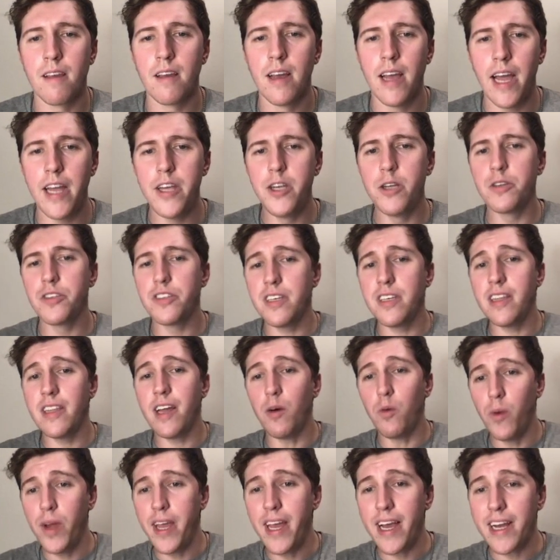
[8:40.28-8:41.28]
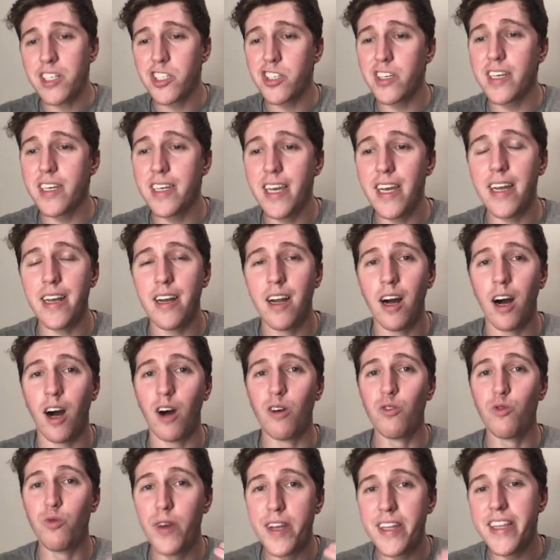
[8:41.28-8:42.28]
And you'll see that we actually get
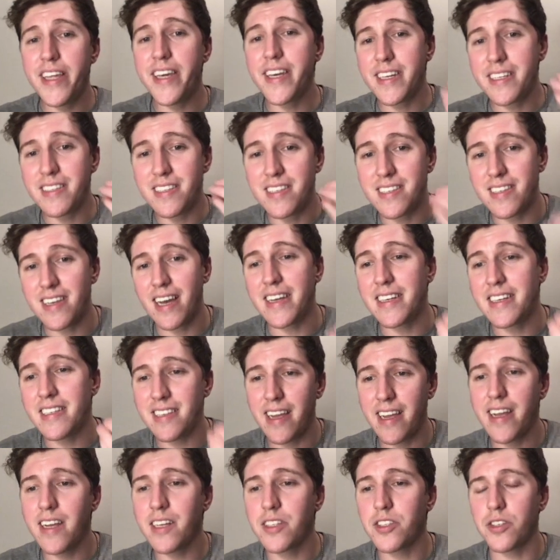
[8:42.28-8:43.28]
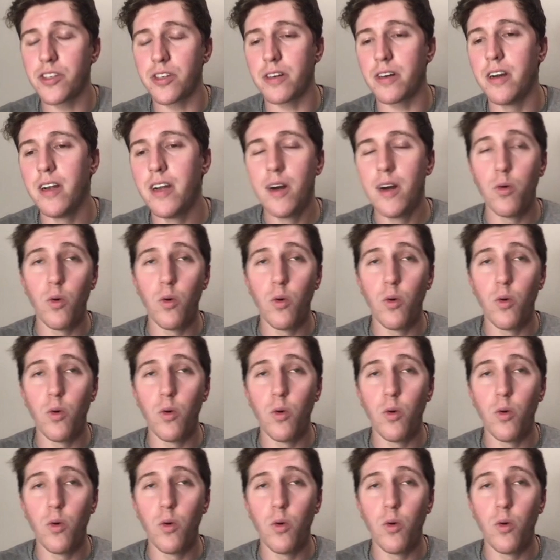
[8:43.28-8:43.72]
a really concise answer.